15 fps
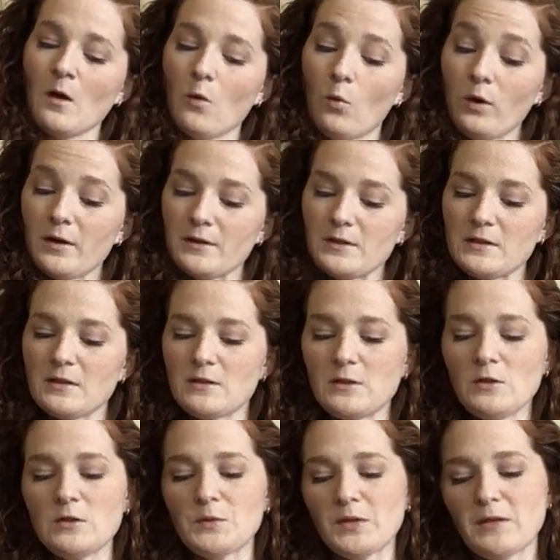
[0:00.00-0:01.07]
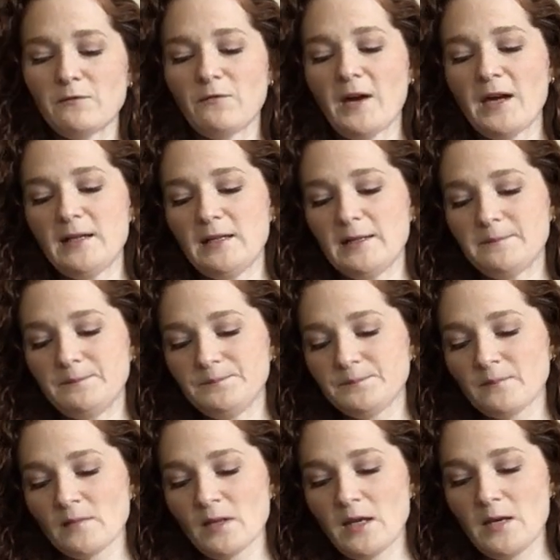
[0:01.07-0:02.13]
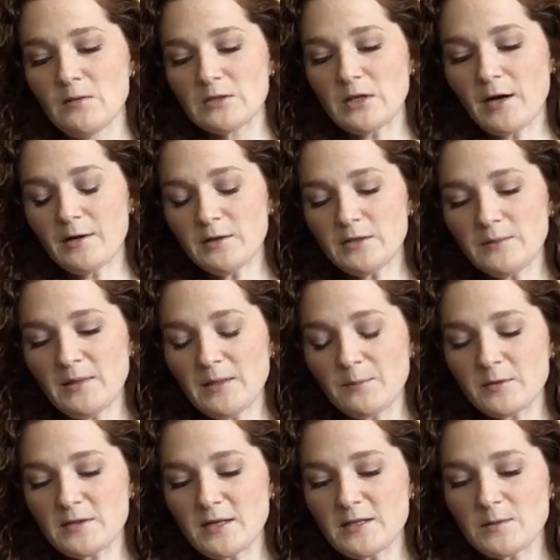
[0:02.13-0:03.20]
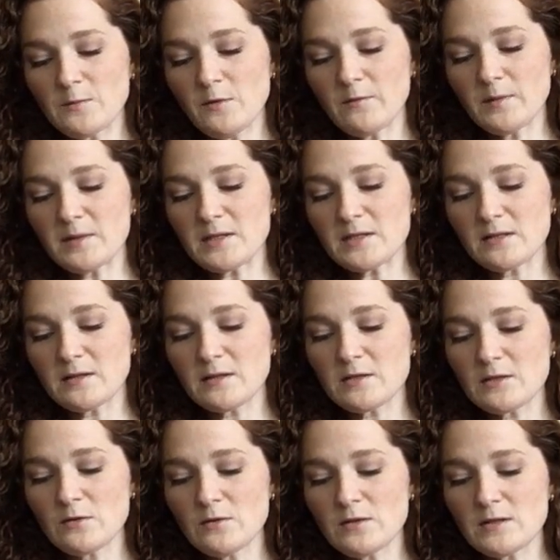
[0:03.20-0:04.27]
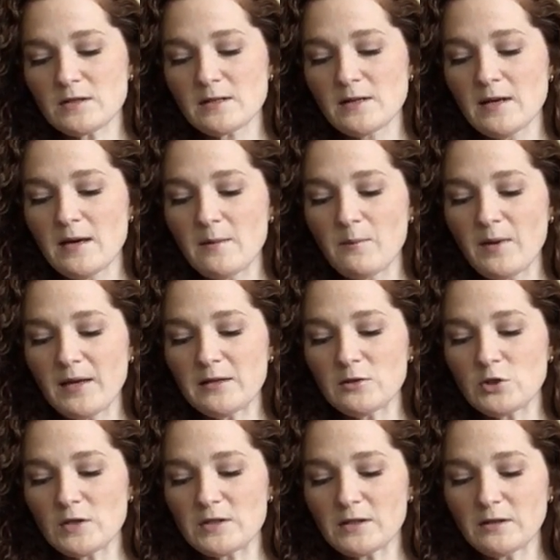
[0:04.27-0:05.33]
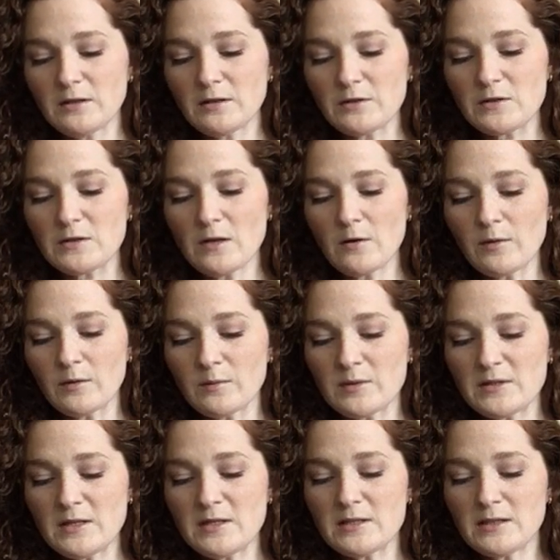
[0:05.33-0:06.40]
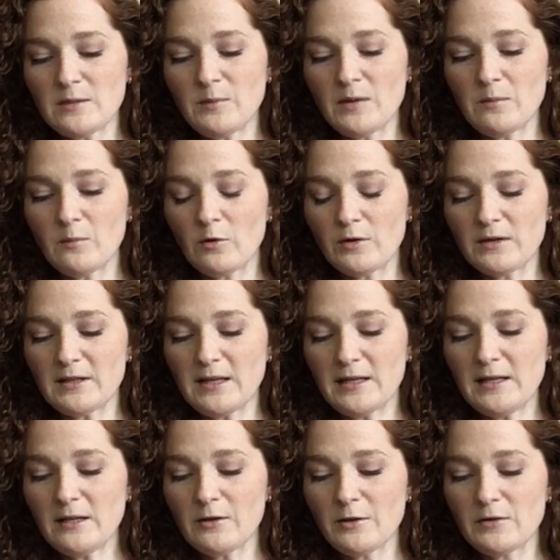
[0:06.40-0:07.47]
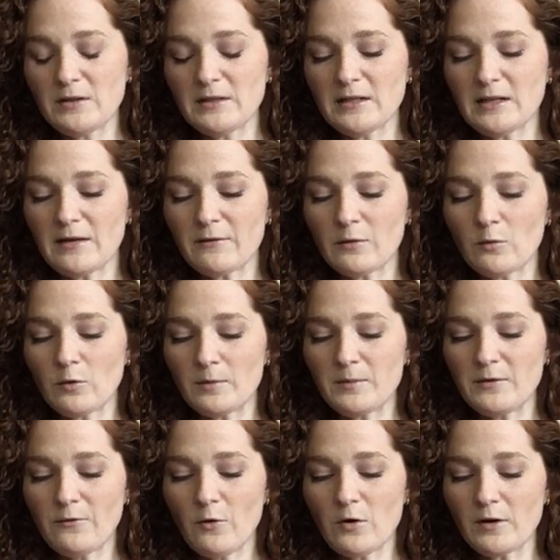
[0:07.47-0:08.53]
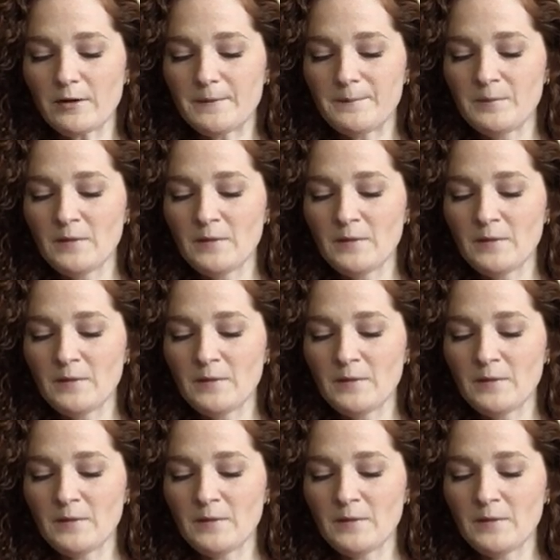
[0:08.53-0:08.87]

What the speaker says: Worse, the suits were confining. It was harder to make precise movements, since the suits bent just a little slower, resisted a bit more than any clothing they'd ever worn before.